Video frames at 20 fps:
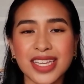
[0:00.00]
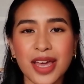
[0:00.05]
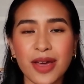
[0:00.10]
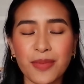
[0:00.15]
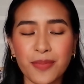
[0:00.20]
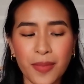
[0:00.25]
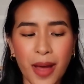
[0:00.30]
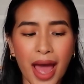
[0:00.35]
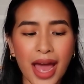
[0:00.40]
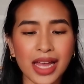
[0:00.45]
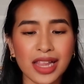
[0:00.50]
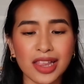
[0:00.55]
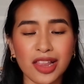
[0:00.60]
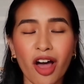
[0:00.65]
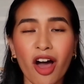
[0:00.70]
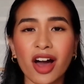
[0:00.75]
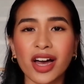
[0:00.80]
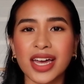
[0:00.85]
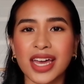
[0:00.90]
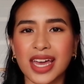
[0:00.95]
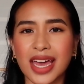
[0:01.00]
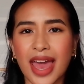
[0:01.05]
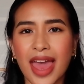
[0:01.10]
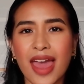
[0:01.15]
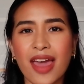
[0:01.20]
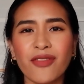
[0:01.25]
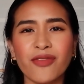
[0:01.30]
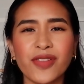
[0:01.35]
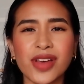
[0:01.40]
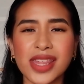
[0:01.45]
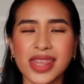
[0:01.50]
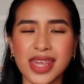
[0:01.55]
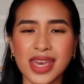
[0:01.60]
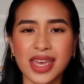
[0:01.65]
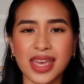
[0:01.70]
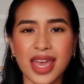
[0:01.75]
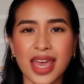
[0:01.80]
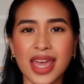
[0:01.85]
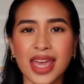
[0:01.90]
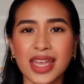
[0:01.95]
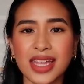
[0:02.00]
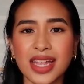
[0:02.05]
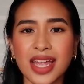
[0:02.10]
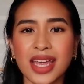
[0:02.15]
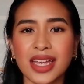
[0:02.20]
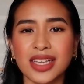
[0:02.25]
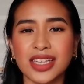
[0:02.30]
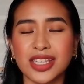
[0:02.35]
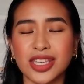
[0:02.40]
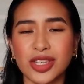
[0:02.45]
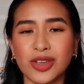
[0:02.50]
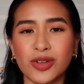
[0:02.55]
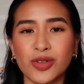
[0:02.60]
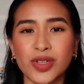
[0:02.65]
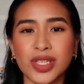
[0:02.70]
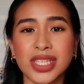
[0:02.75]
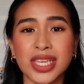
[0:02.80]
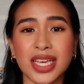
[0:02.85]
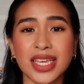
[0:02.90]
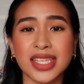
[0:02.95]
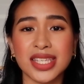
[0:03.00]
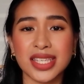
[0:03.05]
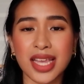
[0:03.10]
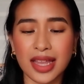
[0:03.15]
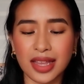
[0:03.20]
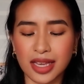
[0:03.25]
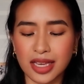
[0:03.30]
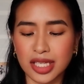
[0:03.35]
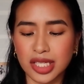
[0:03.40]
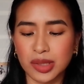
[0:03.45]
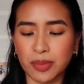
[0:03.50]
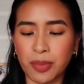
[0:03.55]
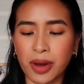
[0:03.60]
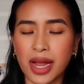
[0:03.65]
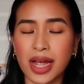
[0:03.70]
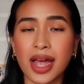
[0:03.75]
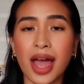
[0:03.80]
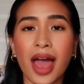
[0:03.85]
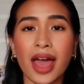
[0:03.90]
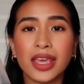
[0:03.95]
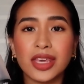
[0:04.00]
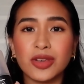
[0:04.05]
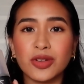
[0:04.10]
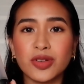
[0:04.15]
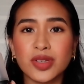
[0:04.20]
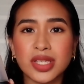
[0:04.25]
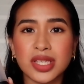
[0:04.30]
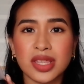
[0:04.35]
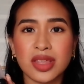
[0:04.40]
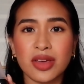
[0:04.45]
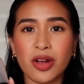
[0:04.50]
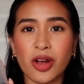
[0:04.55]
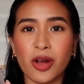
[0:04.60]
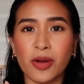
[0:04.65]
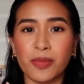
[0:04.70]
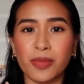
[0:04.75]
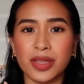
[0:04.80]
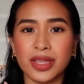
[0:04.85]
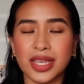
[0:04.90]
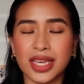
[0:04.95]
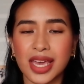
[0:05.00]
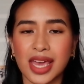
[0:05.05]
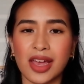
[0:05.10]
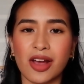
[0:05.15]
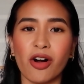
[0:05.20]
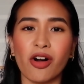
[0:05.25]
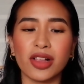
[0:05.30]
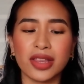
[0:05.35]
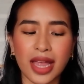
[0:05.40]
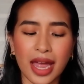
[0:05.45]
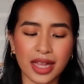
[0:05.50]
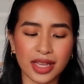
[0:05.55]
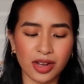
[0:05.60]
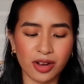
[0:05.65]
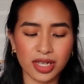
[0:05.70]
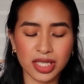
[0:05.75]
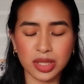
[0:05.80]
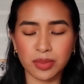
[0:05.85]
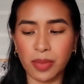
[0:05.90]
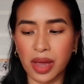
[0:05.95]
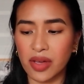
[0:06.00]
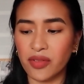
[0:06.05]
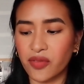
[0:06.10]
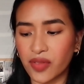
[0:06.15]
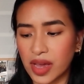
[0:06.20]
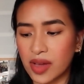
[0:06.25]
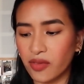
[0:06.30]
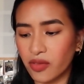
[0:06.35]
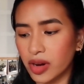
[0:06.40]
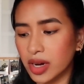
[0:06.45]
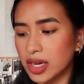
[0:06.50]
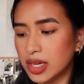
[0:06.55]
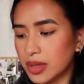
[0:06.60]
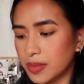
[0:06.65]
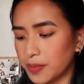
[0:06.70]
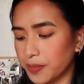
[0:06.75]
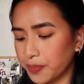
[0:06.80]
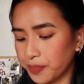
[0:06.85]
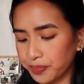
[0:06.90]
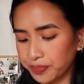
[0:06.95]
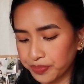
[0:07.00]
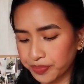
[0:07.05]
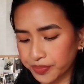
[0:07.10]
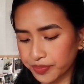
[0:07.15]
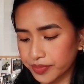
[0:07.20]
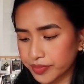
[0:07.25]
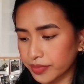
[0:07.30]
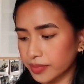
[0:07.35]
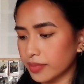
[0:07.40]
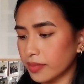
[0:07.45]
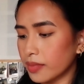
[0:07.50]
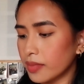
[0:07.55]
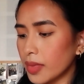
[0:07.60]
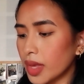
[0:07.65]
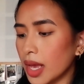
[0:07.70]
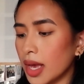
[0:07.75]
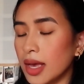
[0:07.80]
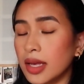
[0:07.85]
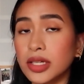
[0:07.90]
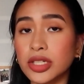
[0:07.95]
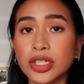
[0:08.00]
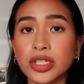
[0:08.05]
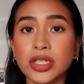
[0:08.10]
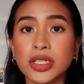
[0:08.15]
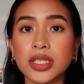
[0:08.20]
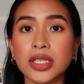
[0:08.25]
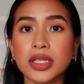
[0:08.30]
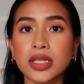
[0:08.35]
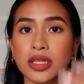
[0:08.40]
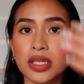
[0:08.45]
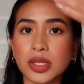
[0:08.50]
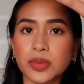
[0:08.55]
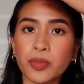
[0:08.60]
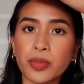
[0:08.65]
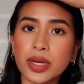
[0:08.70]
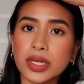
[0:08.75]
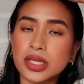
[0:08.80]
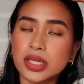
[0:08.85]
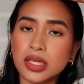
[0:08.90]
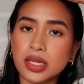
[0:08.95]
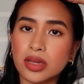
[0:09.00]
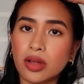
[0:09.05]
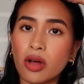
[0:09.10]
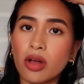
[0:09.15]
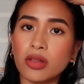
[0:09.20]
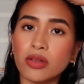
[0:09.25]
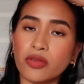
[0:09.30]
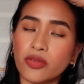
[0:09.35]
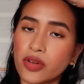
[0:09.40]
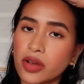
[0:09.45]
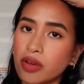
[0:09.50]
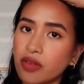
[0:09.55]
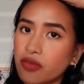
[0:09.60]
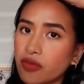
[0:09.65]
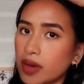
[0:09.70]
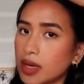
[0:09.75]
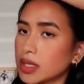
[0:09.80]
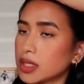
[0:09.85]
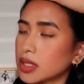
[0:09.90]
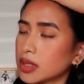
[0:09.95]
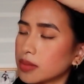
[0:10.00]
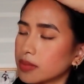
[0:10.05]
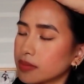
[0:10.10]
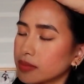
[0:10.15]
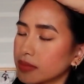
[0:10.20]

step, I lock everything in and use a setting spray. I use the Urban Decay All Nighter. It's my favorite. And just spritz it all over your face.